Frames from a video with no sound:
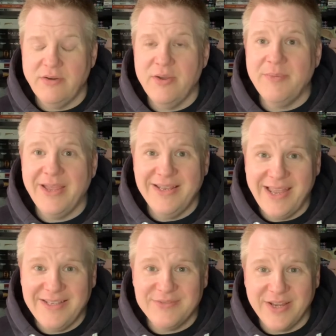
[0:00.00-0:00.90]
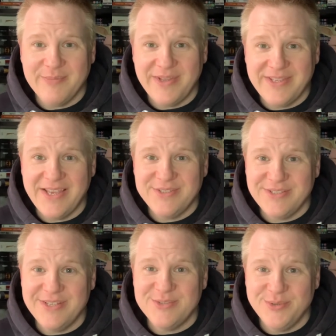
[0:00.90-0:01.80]
my next recommendation
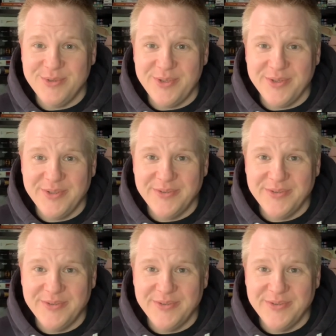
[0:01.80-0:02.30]
is Dunkirk.